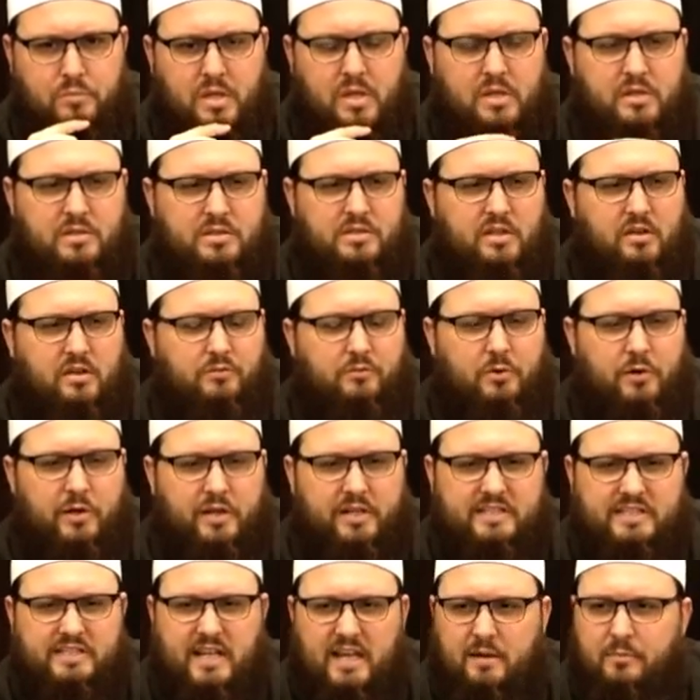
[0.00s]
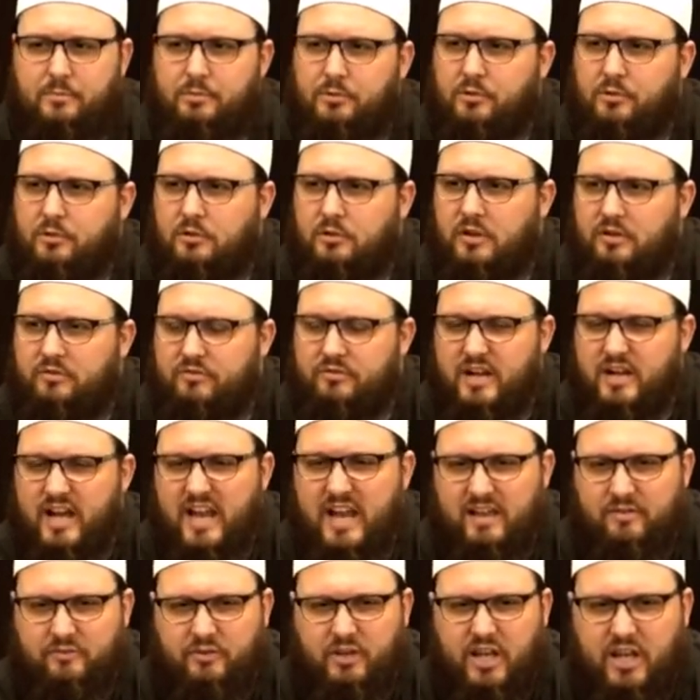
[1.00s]
So, for example, if I
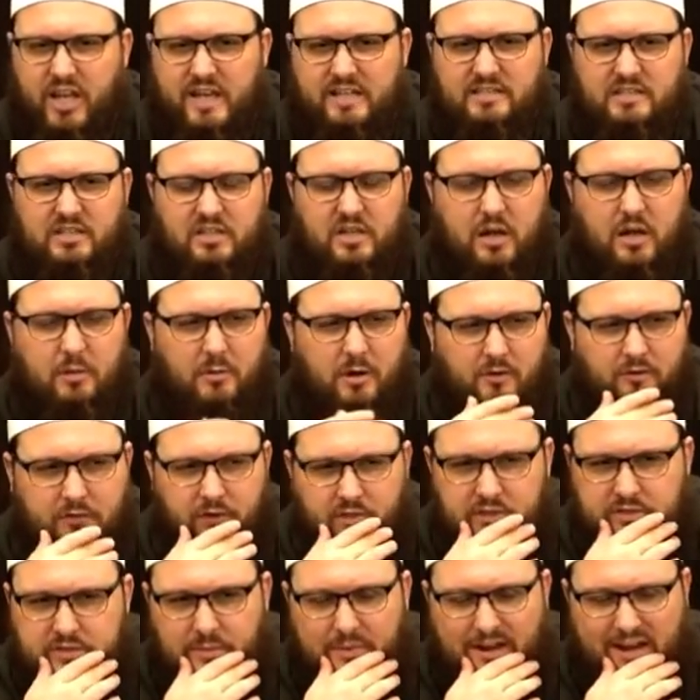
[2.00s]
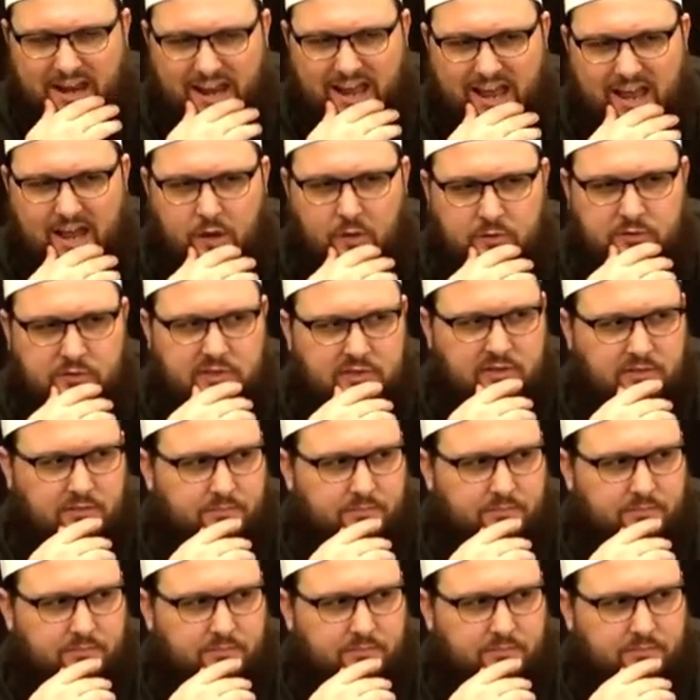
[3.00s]
have guests come over to my house,